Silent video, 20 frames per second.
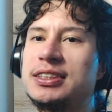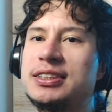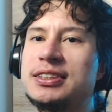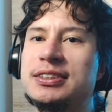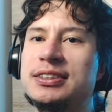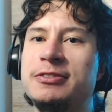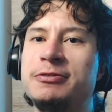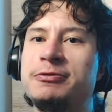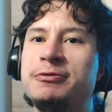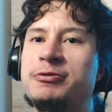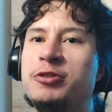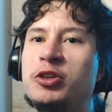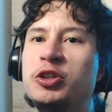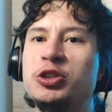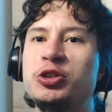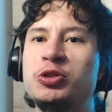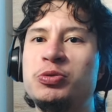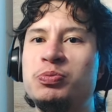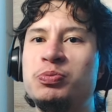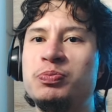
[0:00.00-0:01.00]

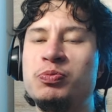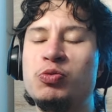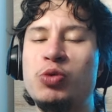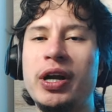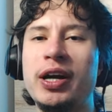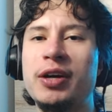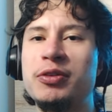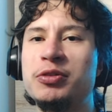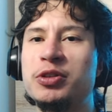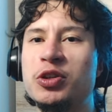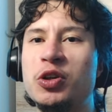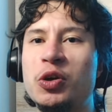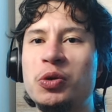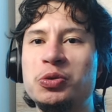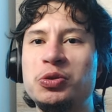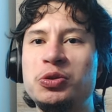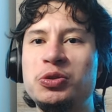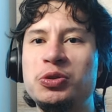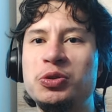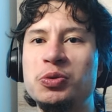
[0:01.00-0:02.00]
First round
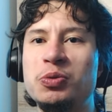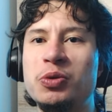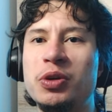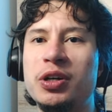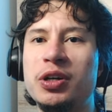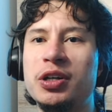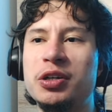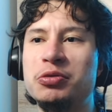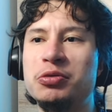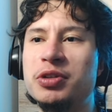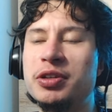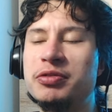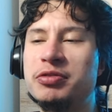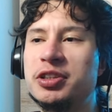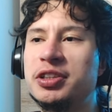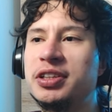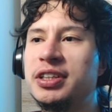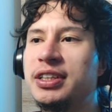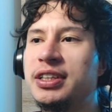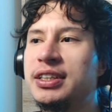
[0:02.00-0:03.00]
goes to
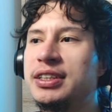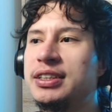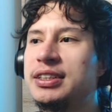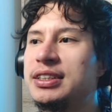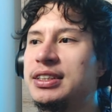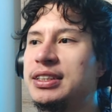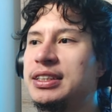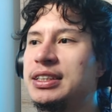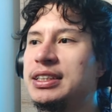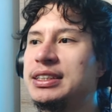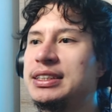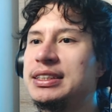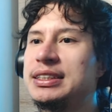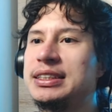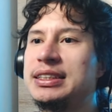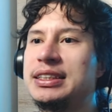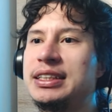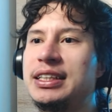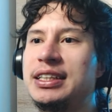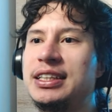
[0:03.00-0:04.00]
River.
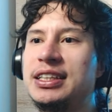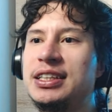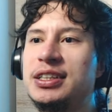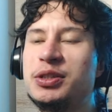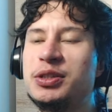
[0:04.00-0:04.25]
He